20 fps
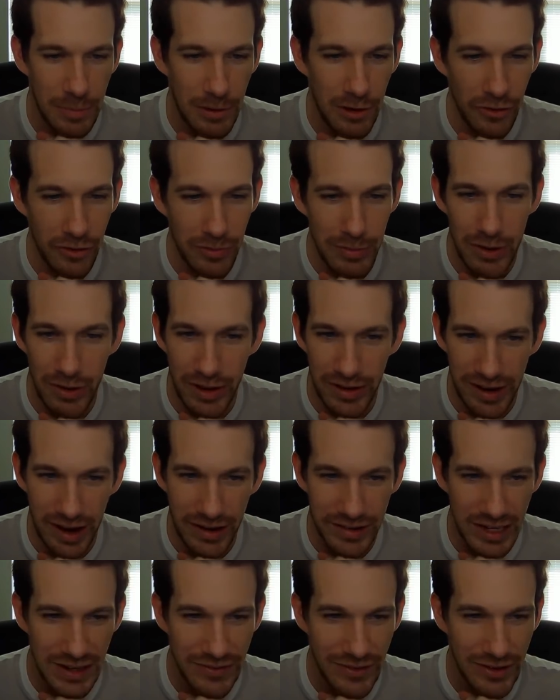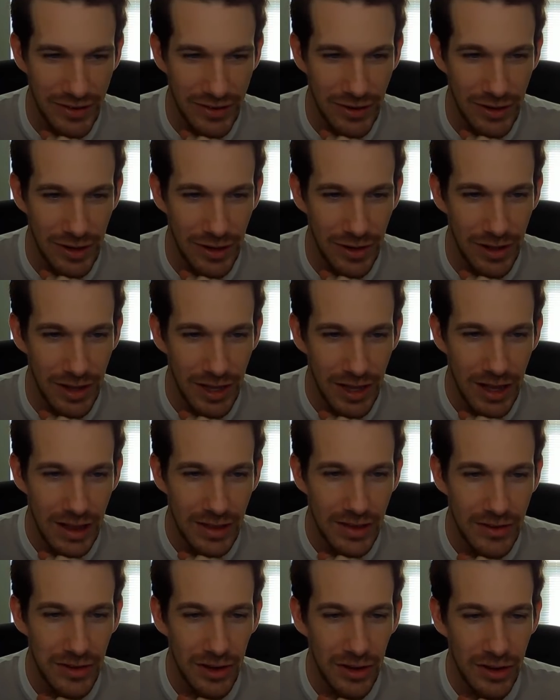Pulse Smoke, Attack Defense Solo.
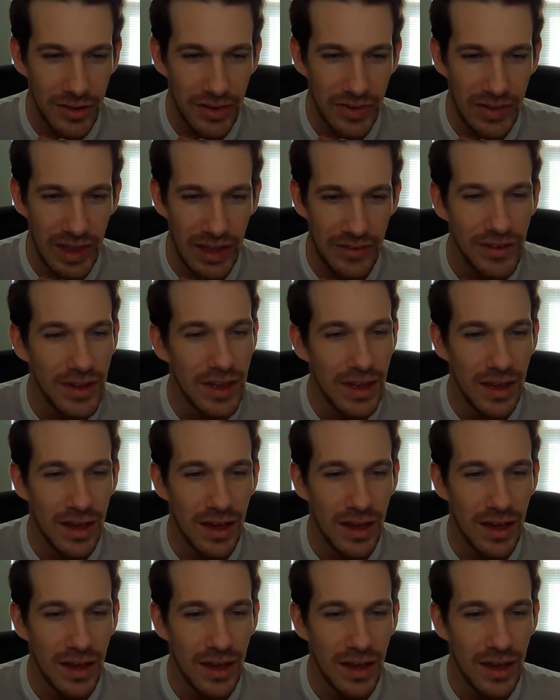This is all good stuff.